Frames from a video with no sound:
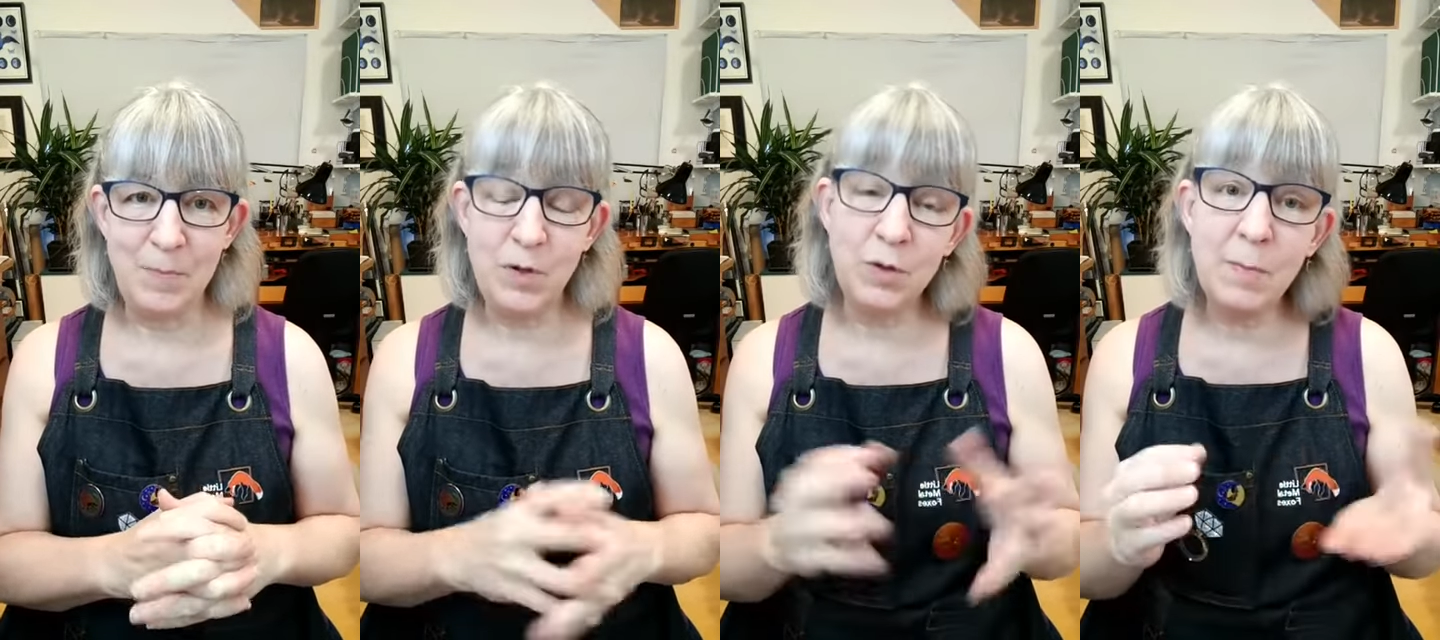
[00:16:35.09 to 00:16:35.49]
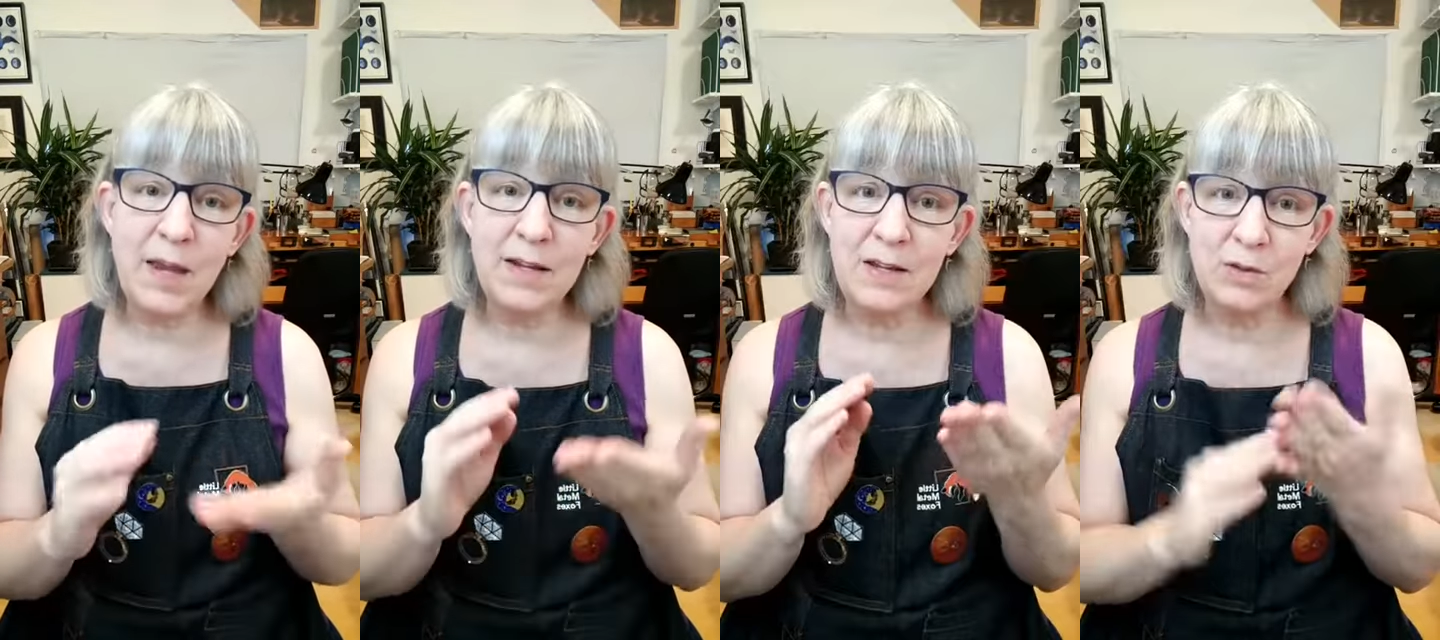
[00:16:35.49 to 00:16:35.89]
you can
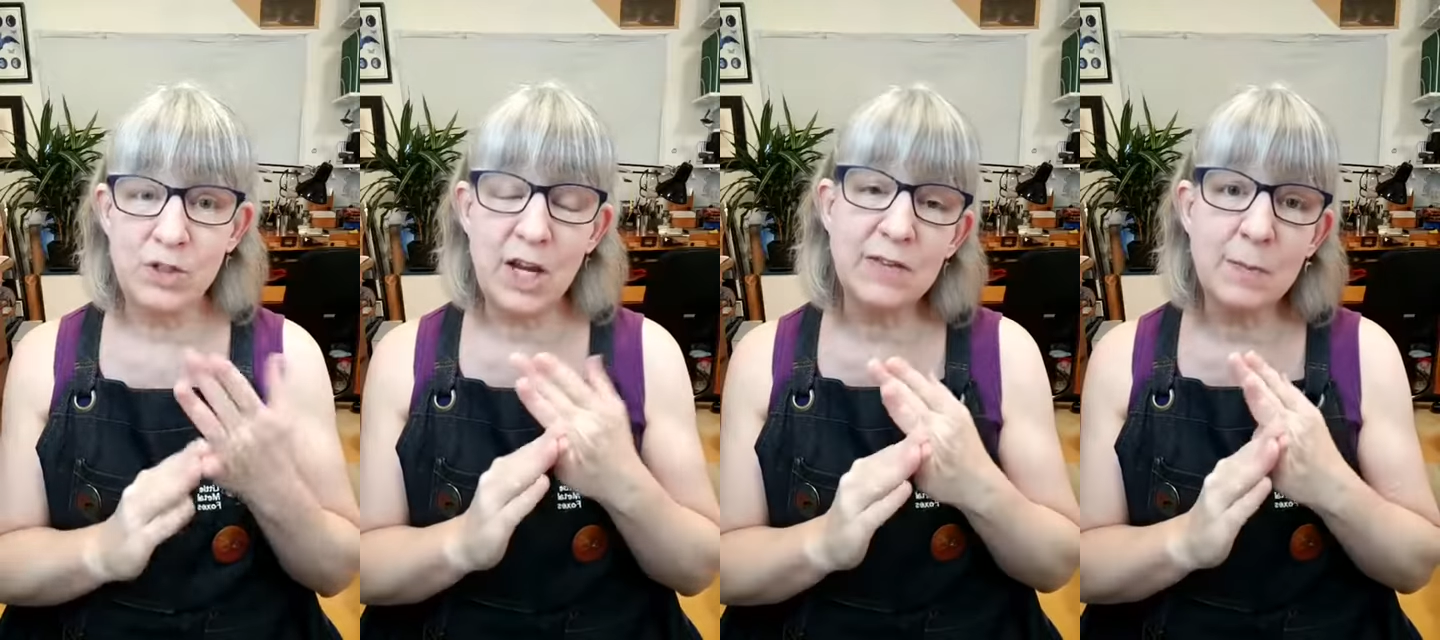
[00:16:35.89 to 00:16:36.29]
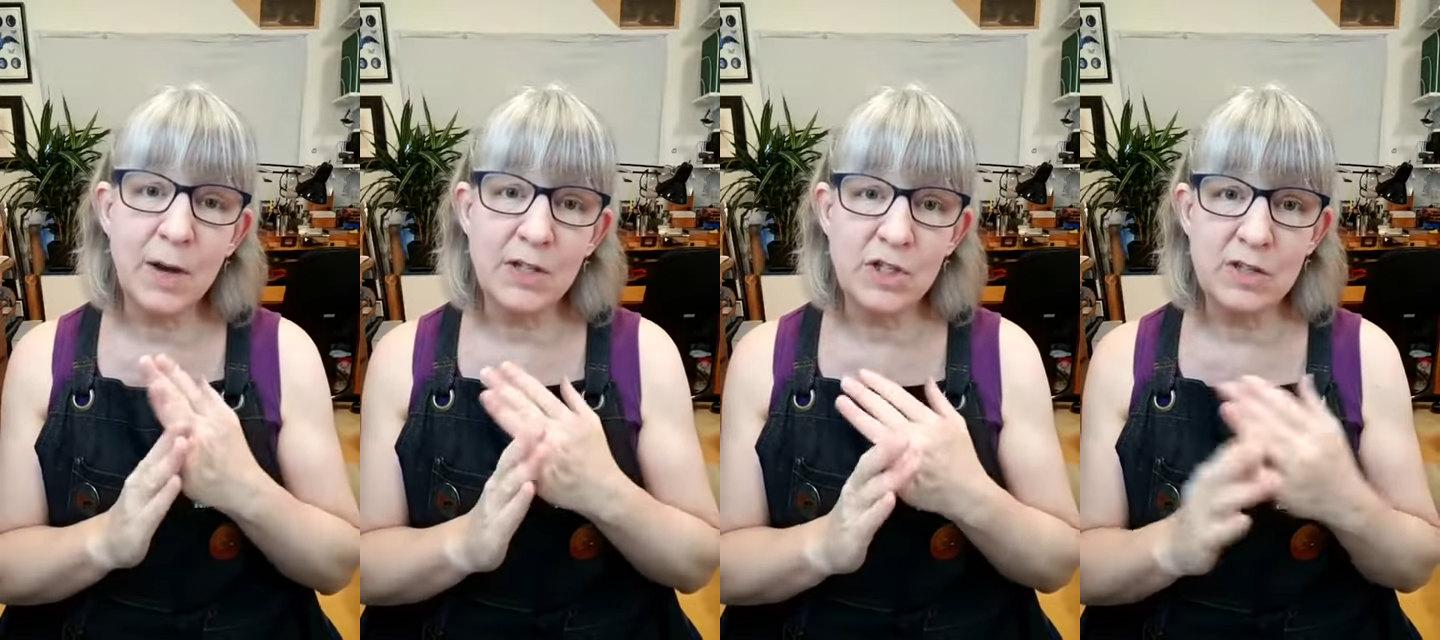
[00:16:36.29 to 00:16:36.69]
make either chasing
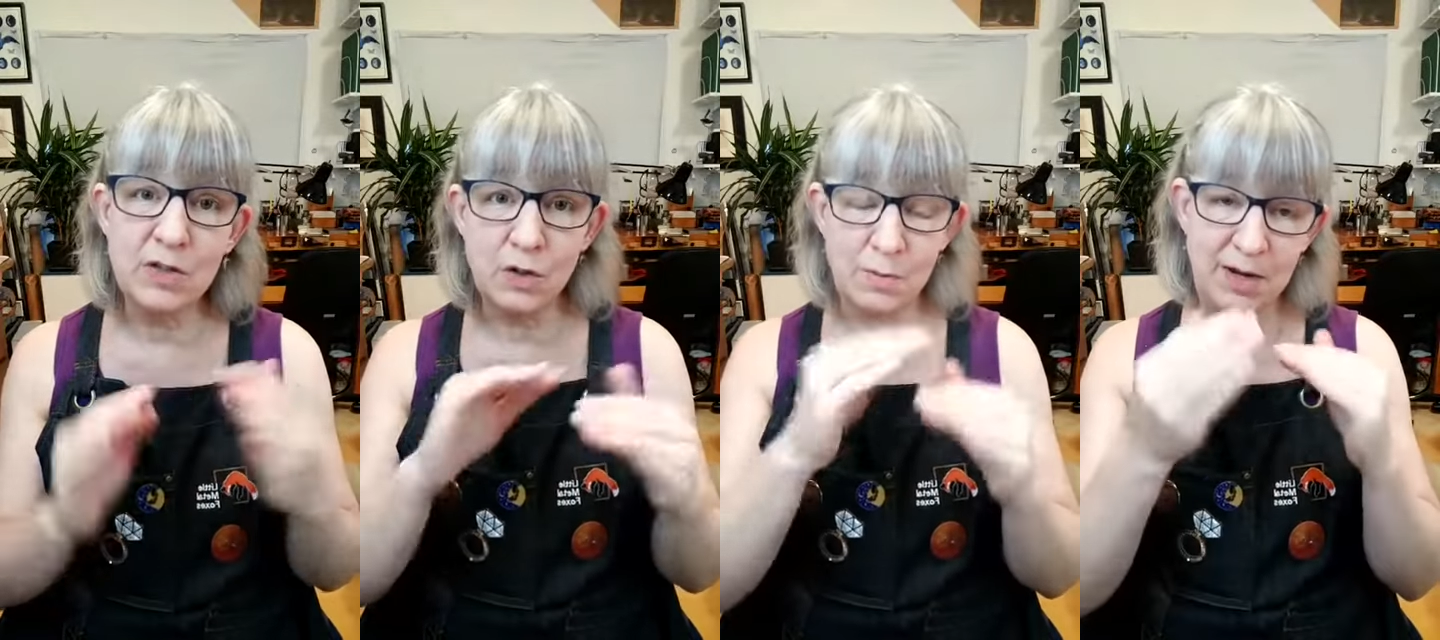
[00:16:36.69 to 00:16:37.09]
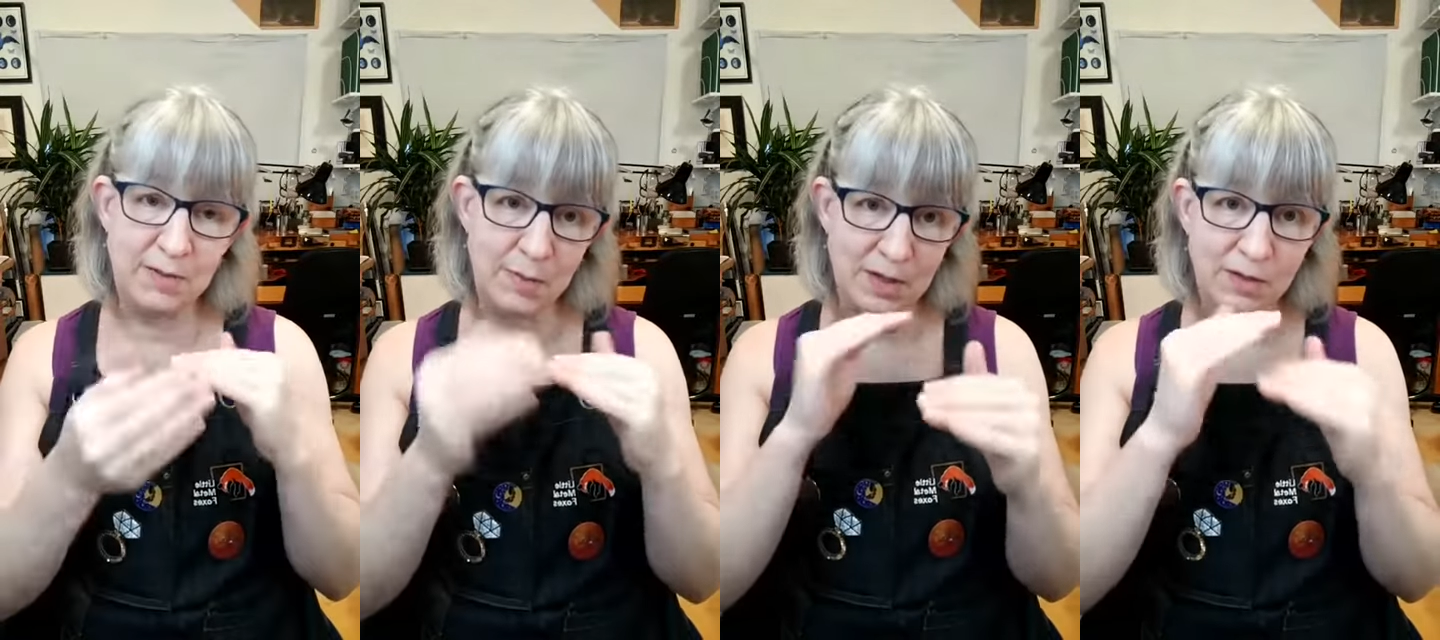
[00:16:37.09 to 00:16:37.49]
punches, you can make something